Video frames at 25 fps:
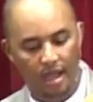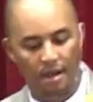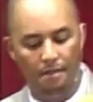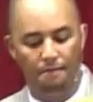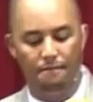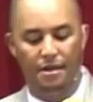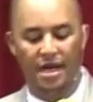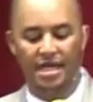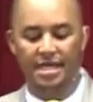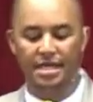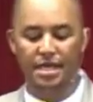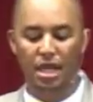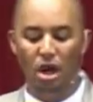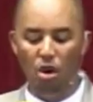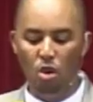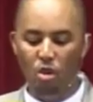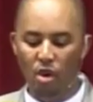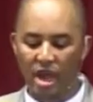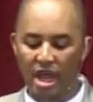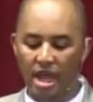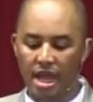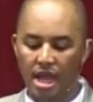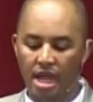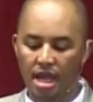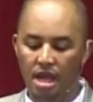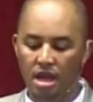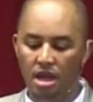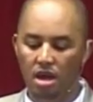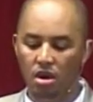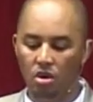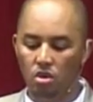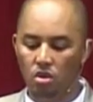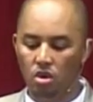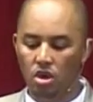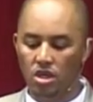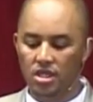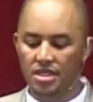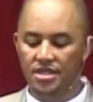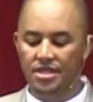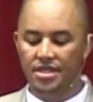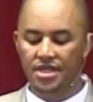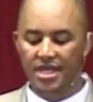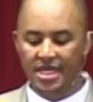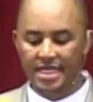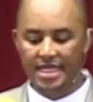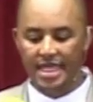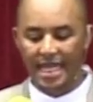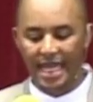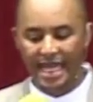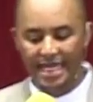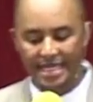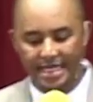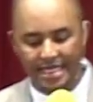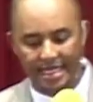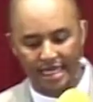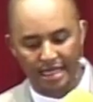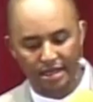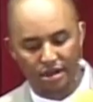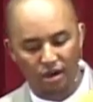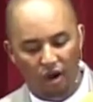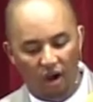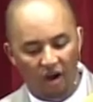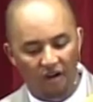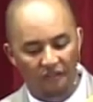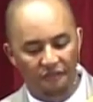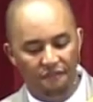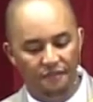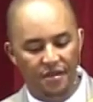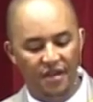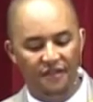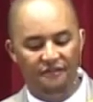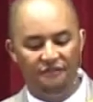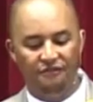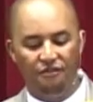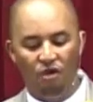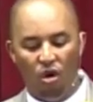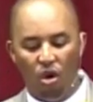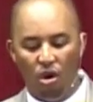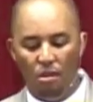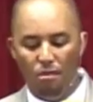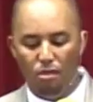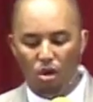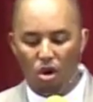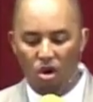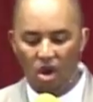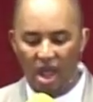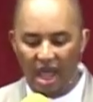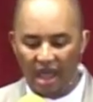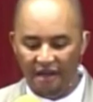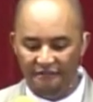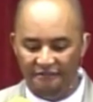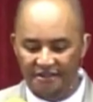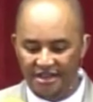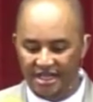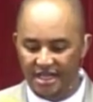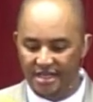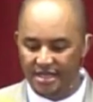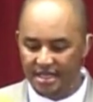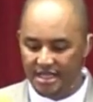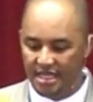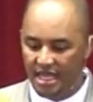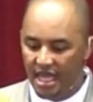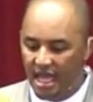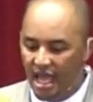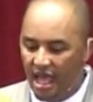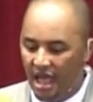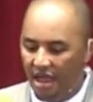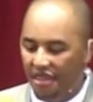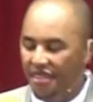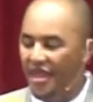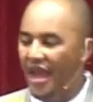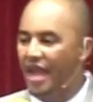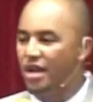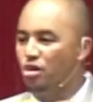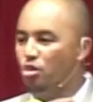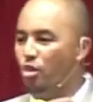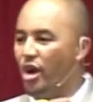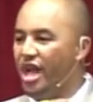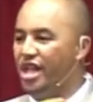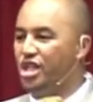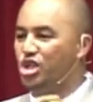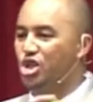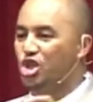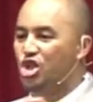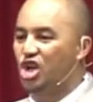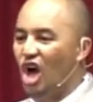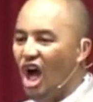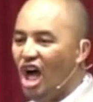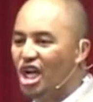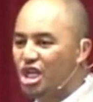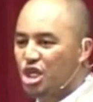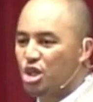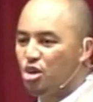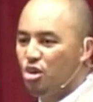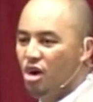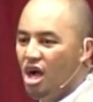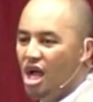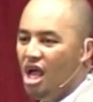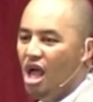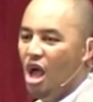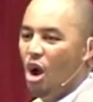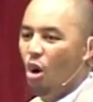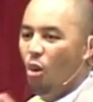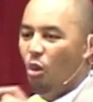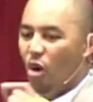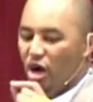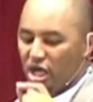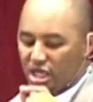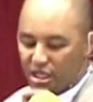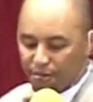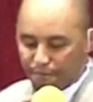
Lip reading: But nowhere was this lesson of before more evident than when Joshua was